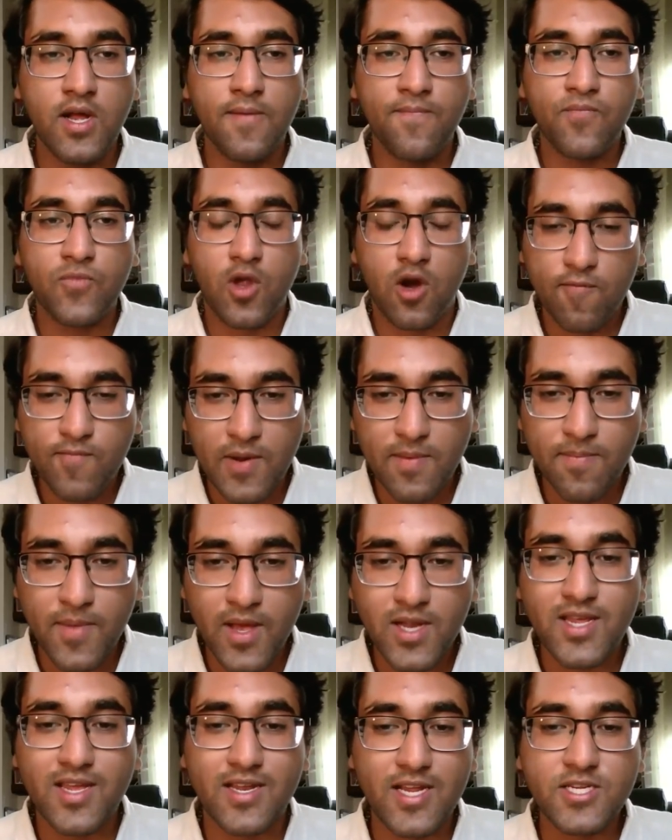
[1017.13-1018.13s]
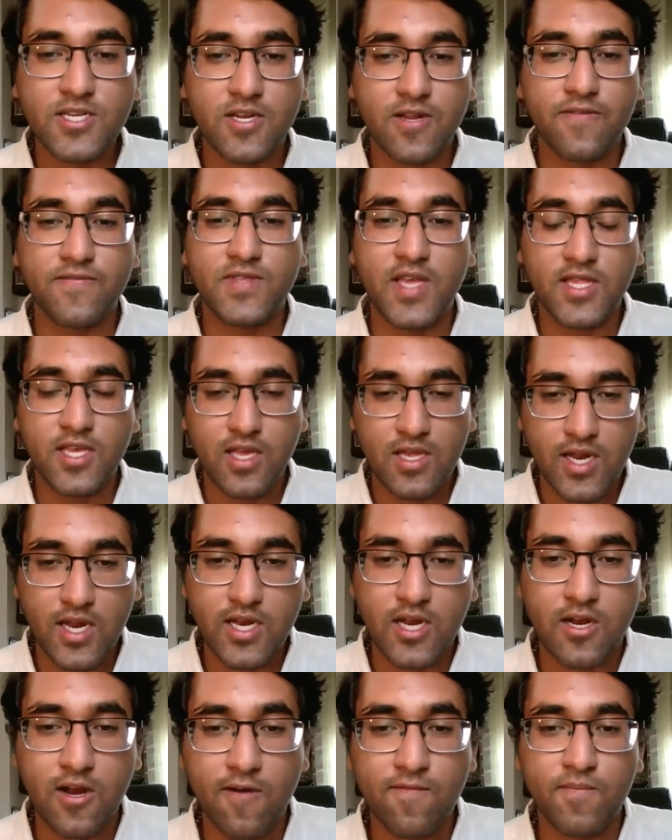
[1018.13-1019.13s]
Mm-hmm. There have been many initiatives that the
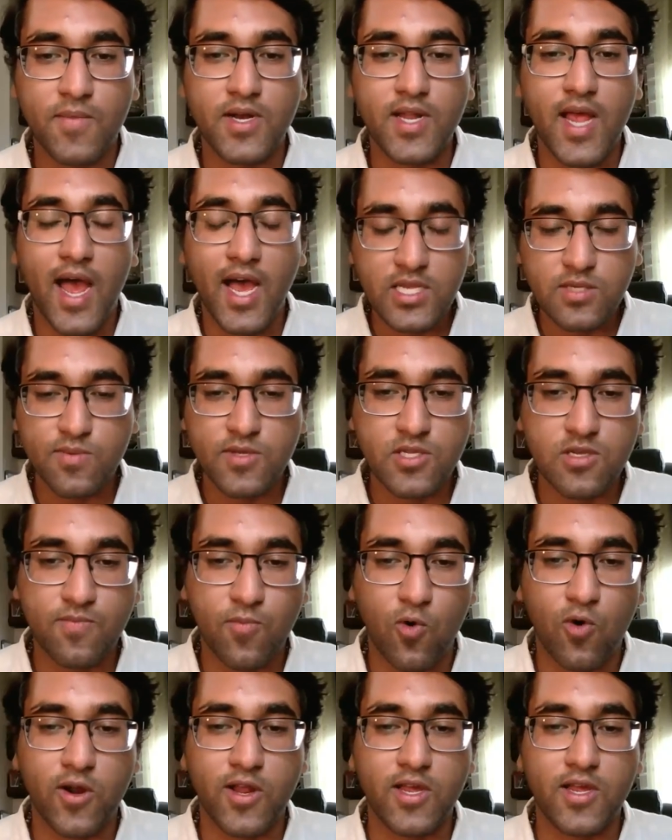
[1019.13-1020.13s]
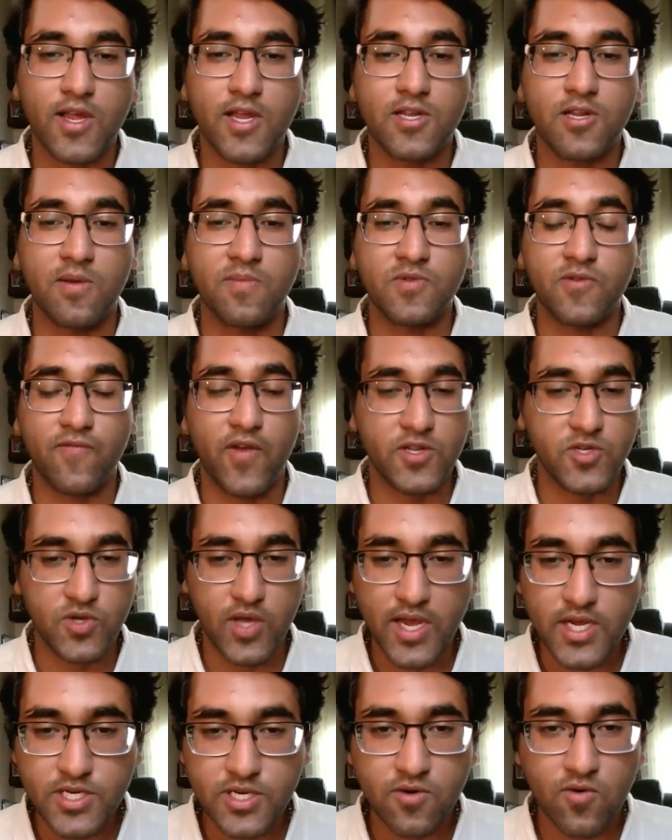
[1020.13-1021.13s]
Canadian government has been supporting in terms of
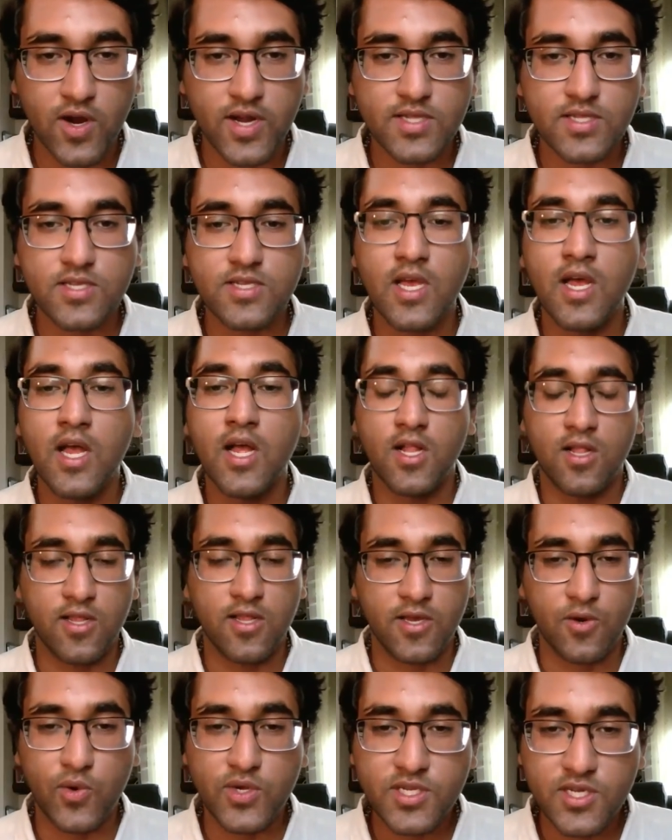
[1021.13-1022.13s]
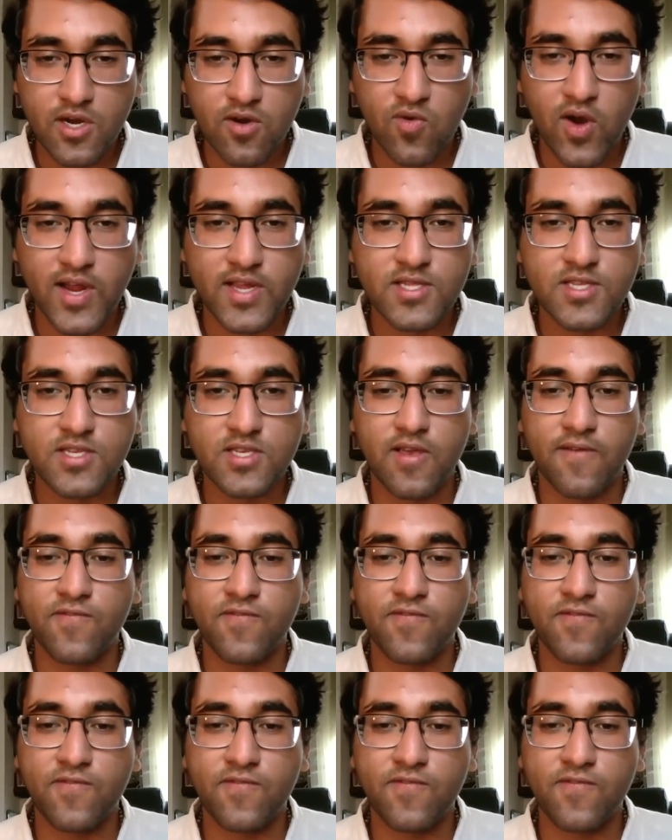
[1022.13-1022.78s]
education rights, linguistic rights.